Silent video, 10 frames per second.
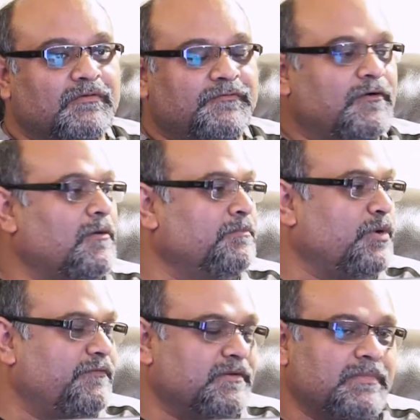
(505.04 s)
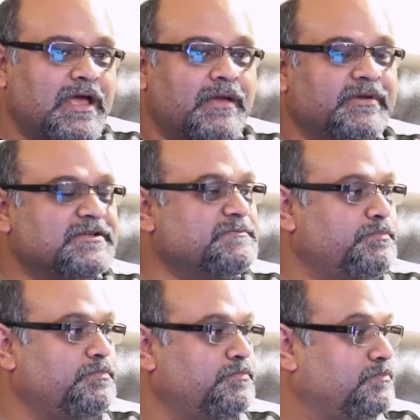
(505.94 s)
from Prophet Muhammad's
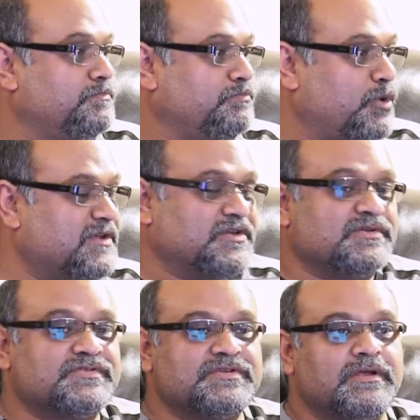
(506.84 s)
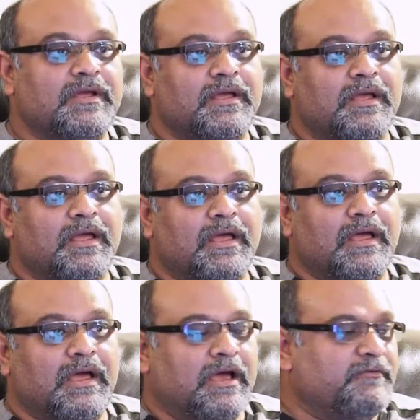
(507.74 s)
presence
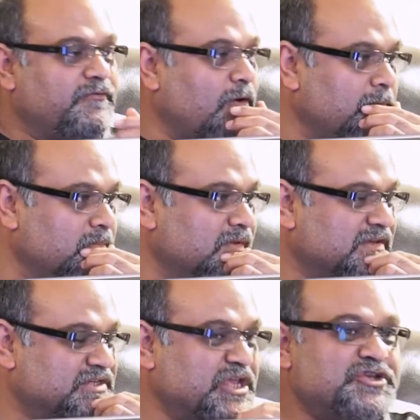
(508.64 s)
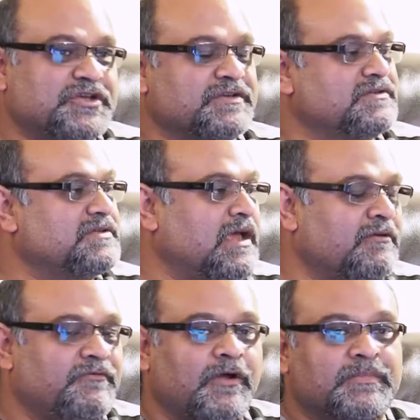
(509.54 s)
and from his teachings
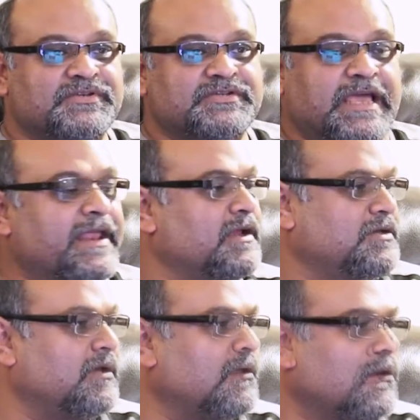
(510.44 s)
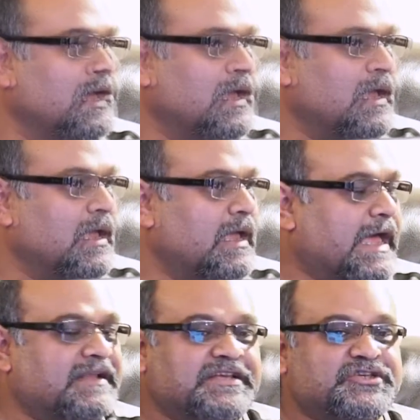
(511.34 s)
and from his character
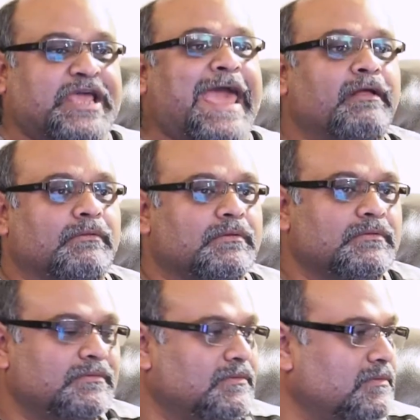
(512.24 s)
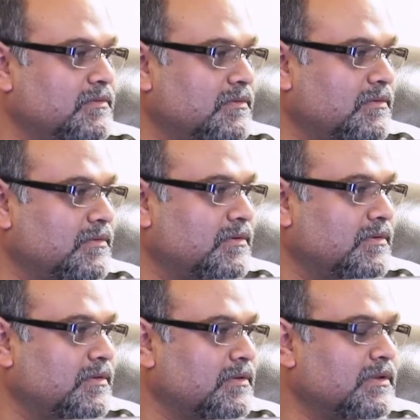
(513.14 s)
at a scale
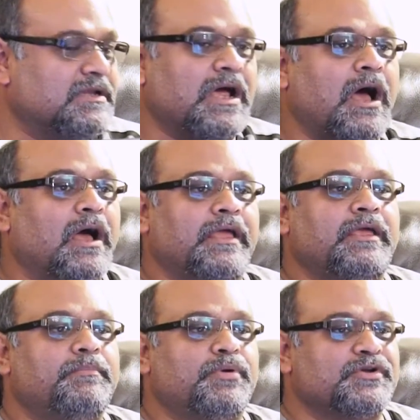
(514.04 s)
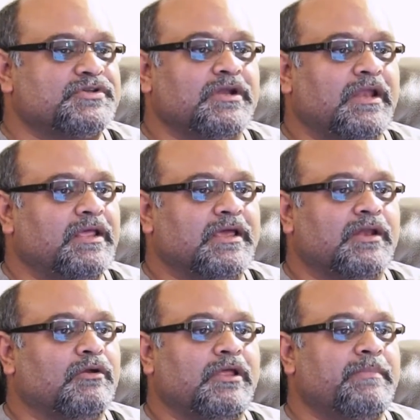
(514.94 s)
that I personally
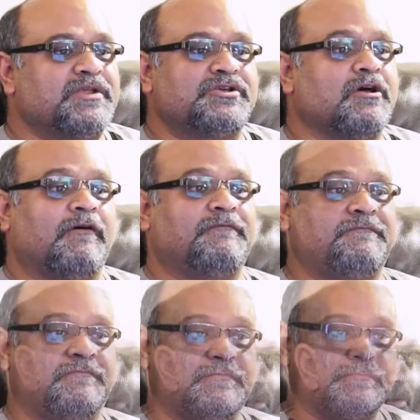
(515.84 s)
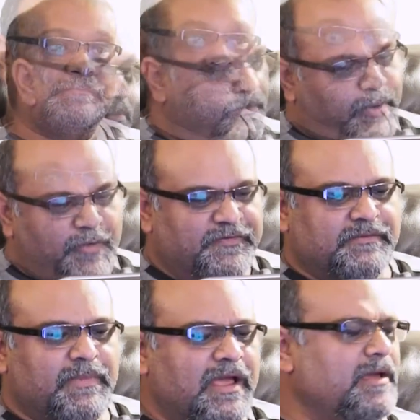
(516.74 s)
cannot imagine of.
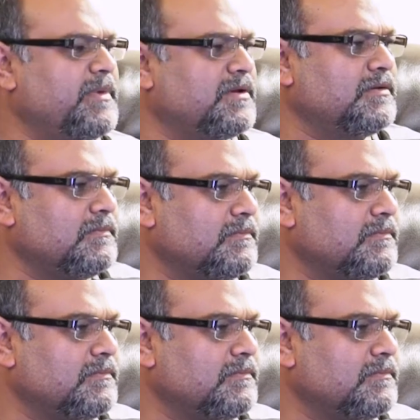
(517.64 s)
Prophet Muhammad